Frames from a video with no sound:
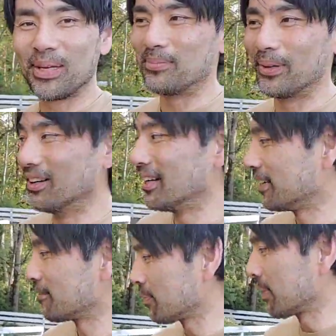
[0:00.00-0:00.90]
people.
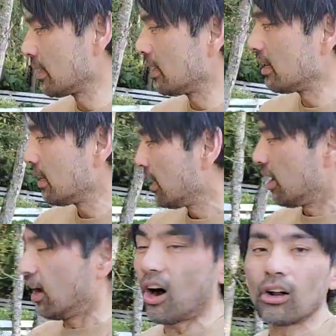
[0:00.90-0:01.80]

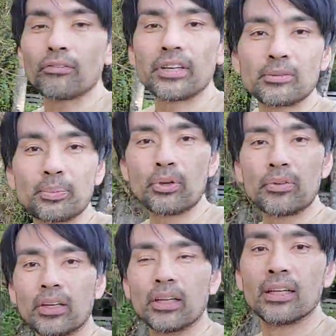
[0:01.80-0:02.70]
All of it is
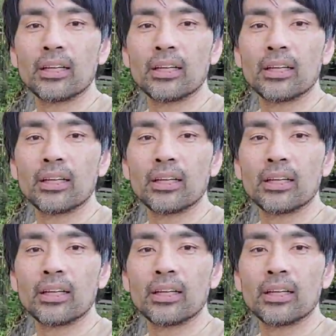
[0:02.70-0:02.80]
proven.